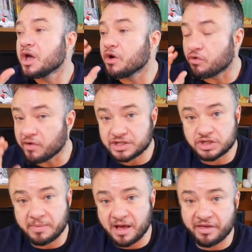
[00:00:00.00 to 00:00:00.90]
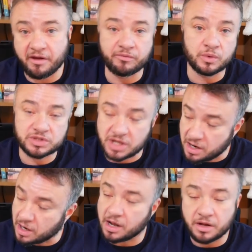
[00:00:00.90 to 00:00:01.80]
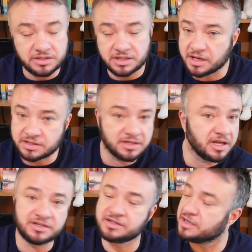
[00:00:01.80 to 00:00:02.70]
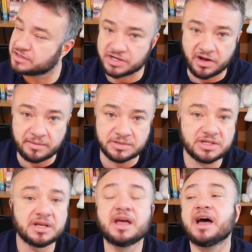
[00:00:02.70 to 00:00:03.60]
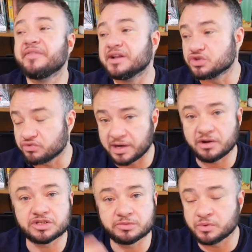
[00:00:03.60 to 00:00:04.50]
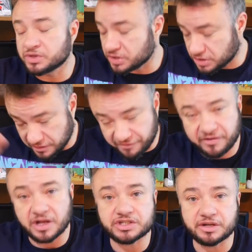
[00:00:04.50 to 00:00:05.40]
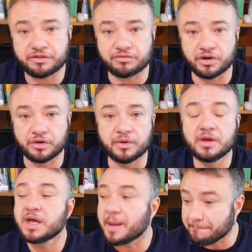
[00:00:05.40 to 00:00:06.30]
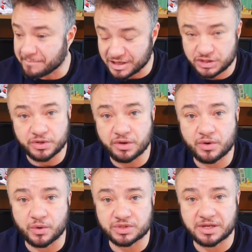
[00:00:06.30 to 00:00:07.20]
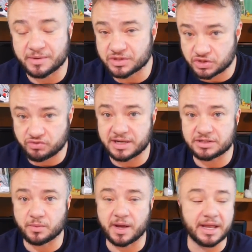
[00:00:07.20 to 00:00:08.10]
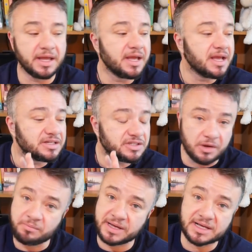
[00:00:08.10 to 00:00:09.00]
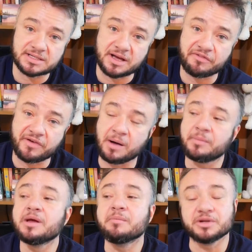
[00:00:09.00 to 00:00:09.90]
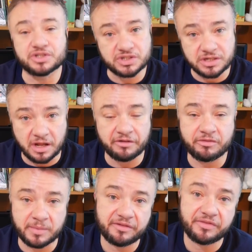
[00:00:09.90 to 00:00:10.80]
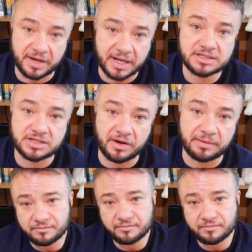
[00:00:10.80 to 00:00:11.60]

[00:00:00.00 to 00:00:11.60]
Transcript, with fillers: rinse your mouth out of water loads and loads and loads and loads of times, and then drink lots of water just to flush it through. Make sure you call someone straight away. Don't beat yourself up but just learn from it for next time.